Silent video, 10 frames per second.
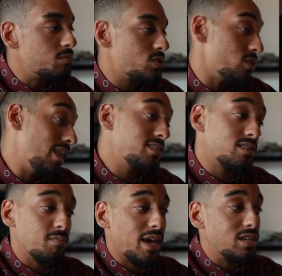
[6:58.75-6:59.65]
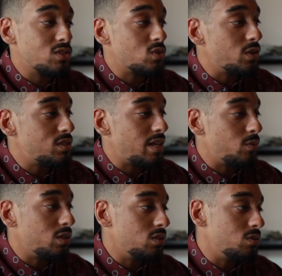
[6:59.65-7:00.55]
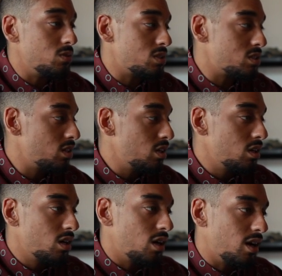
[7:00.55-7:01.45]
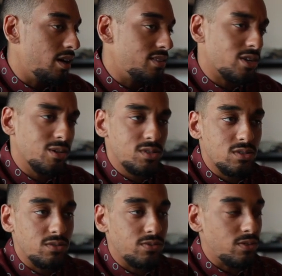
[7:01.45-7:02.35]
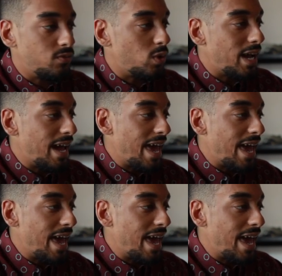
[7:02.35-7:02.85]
So that's the main source that we used. In terms of what I